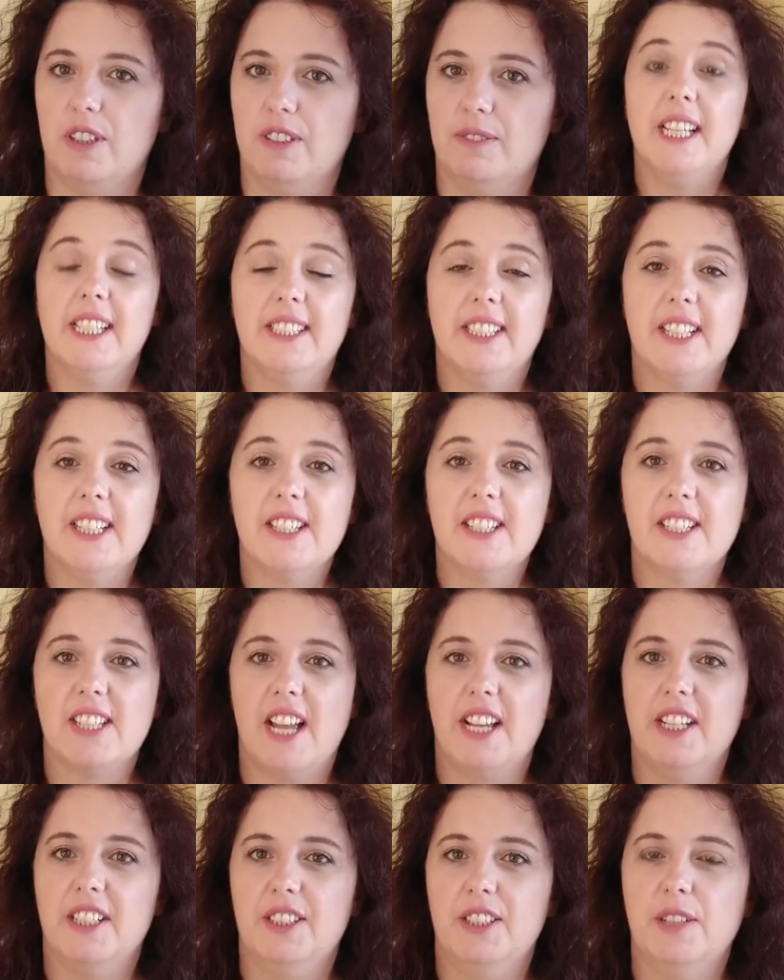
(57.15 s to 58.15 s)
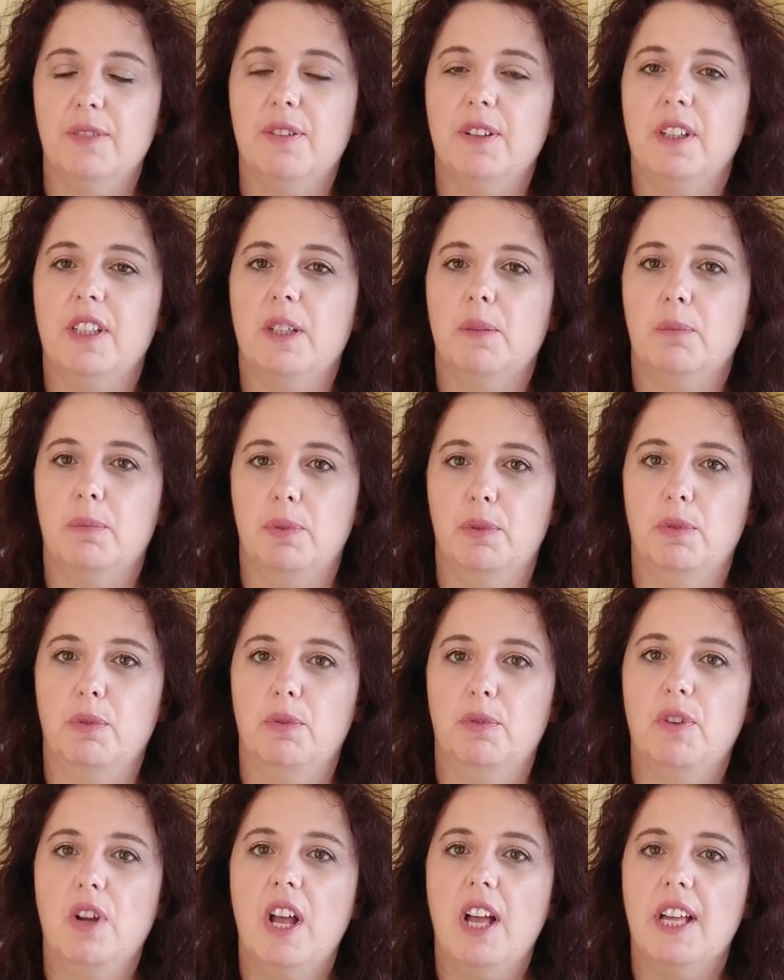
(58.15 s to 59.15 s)
It is scientifically
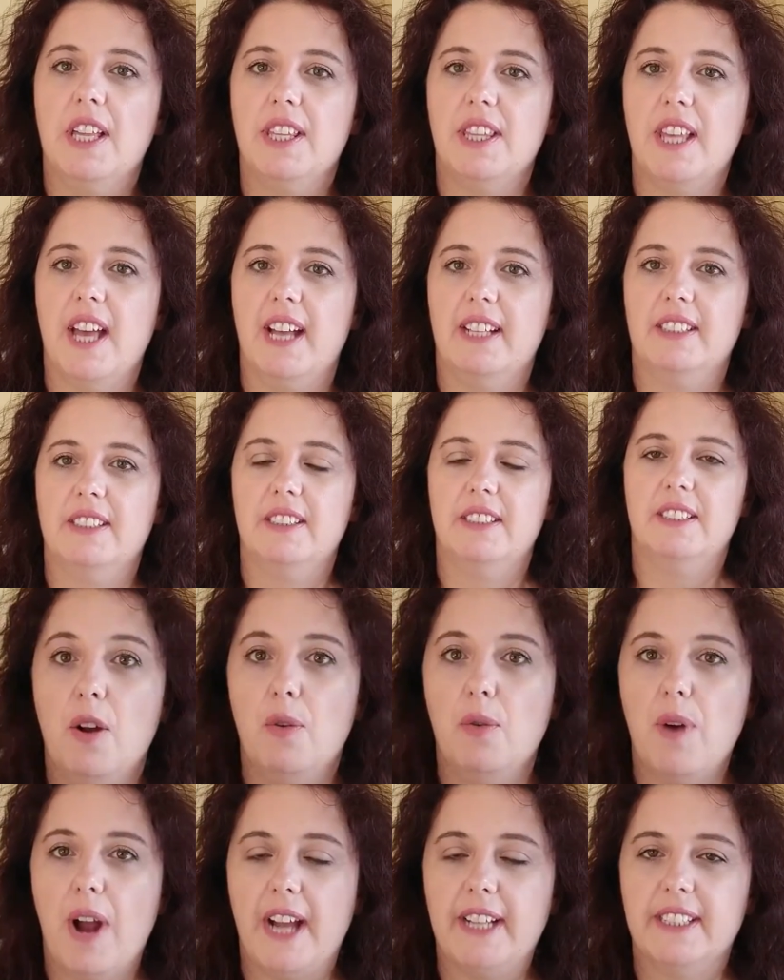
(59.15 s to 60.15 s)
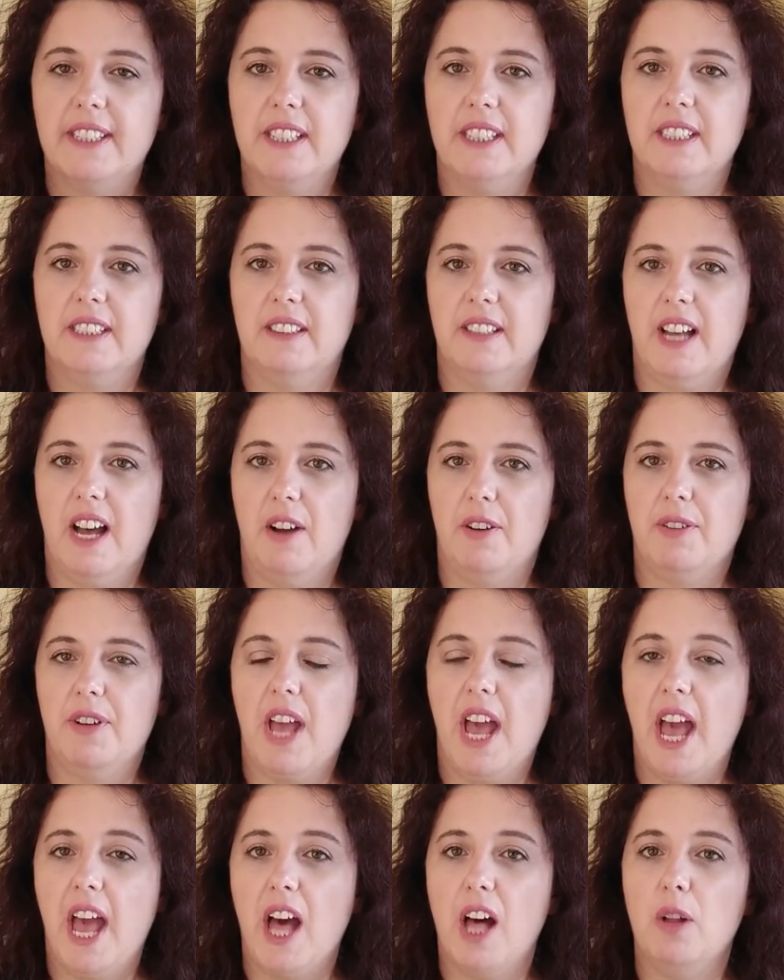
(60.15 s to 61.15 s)
proved that writing down
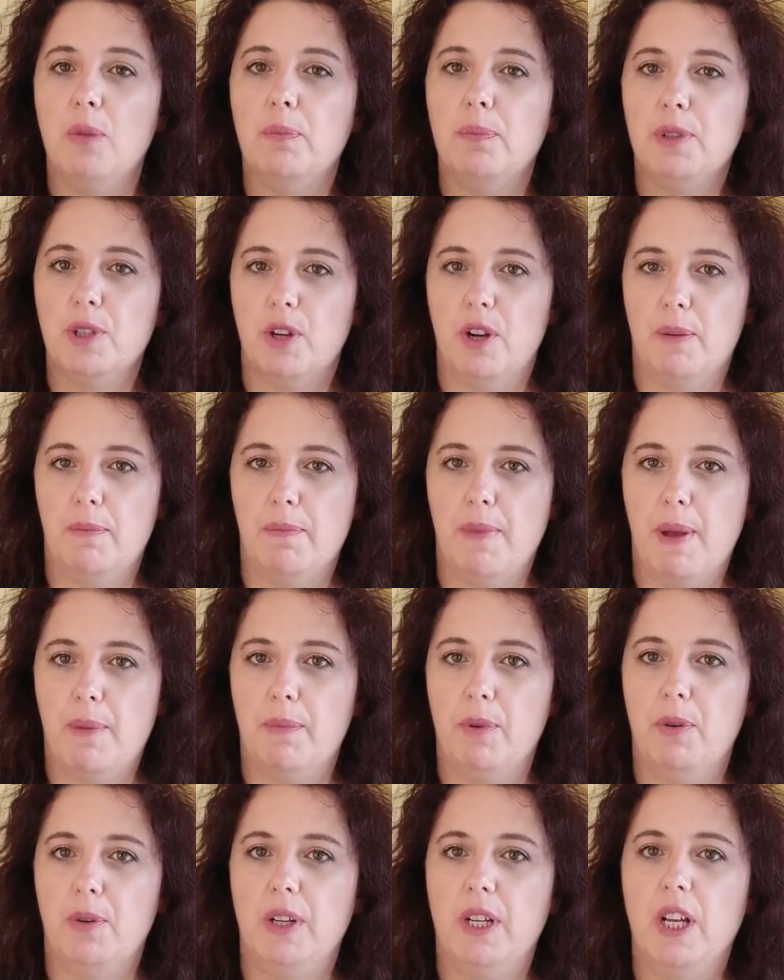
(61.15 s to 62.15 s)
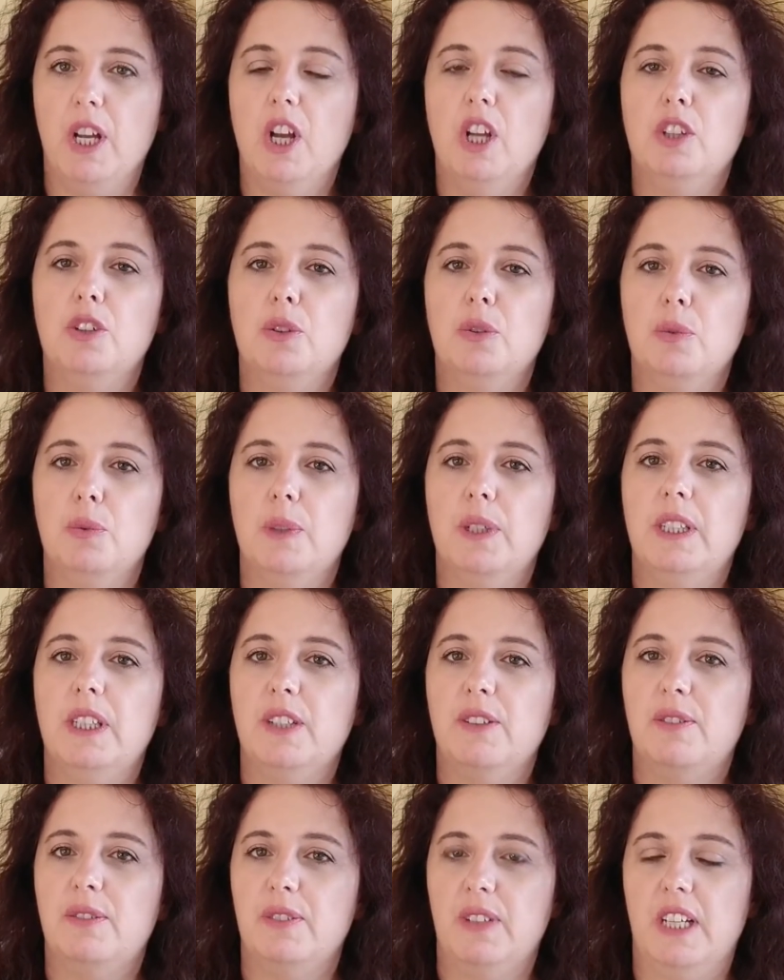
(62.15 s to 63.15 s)
helps your memory to
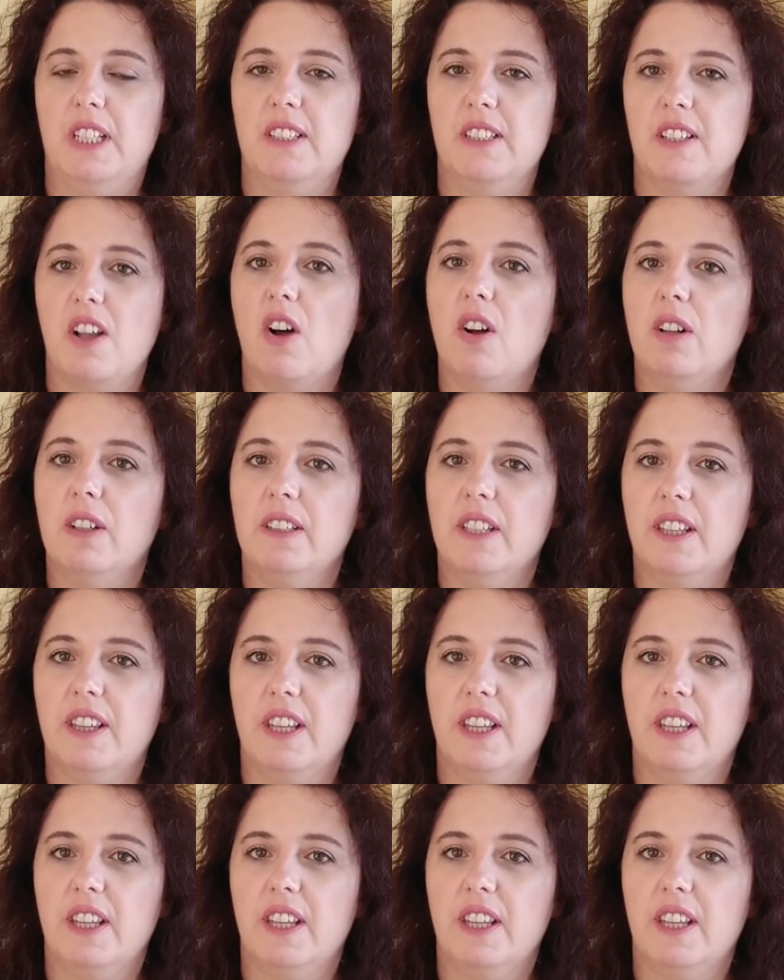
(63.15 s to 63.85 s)
really fix all the